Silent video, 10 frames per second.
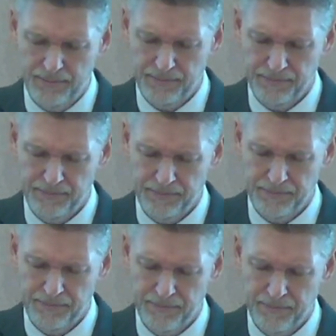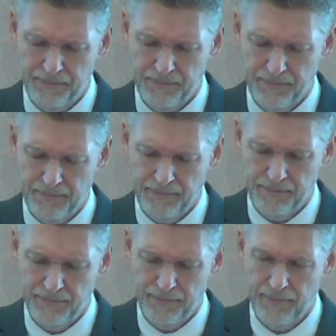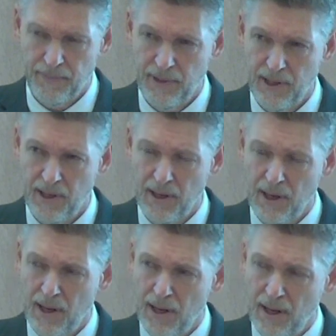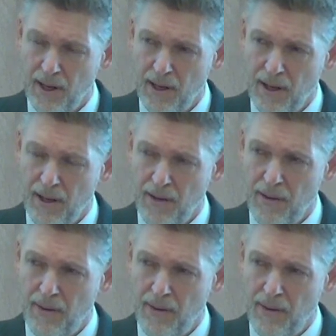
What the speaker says: Nobody speaks.